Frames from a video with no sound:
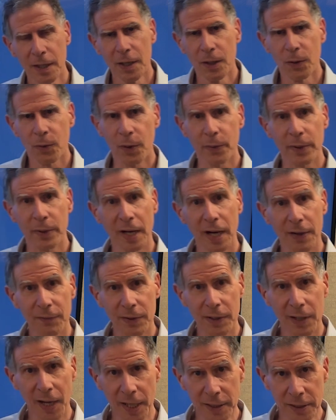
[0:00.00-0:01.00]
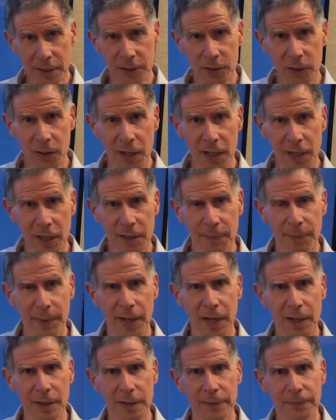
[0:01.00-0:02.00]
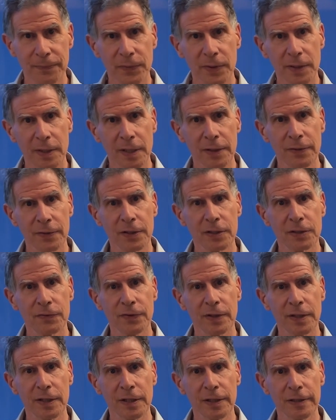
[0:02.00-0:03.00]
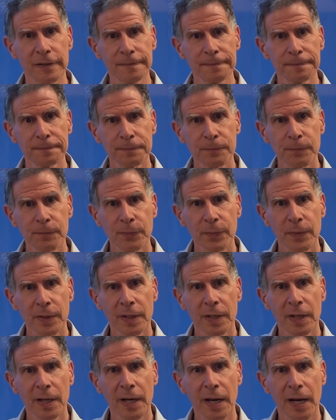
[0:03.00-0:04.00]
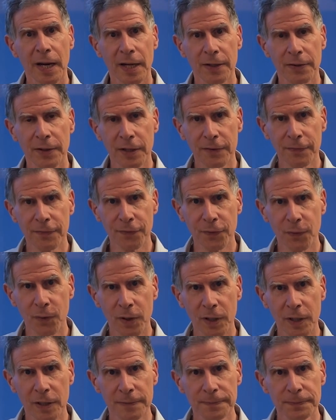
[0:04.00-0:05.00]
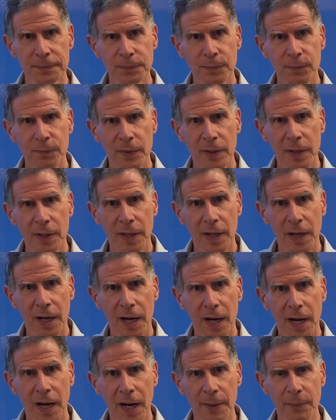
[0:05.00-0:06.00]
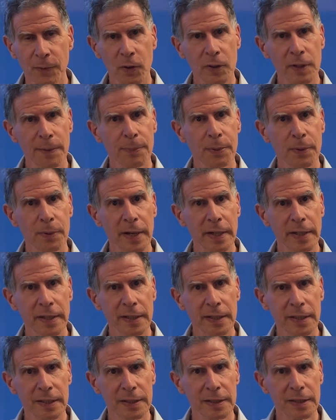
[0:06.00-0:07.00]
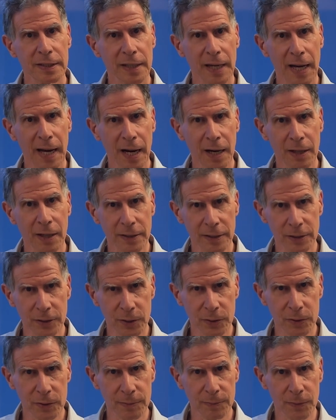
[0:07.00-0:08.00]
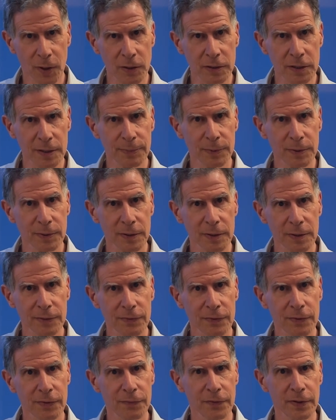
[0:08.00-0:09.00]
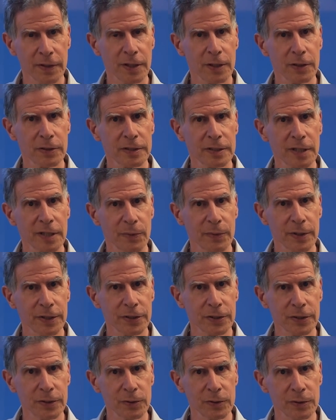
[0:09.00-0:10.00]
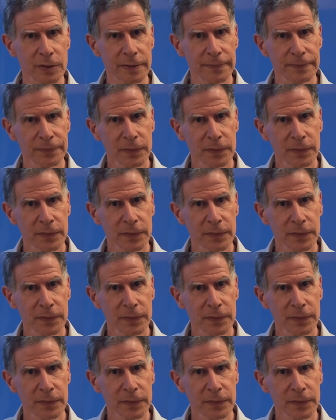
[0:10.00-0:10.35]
Well, we have a lot to talk about in this video, and therefore I'm going to break it out into multiple videos that we shoot.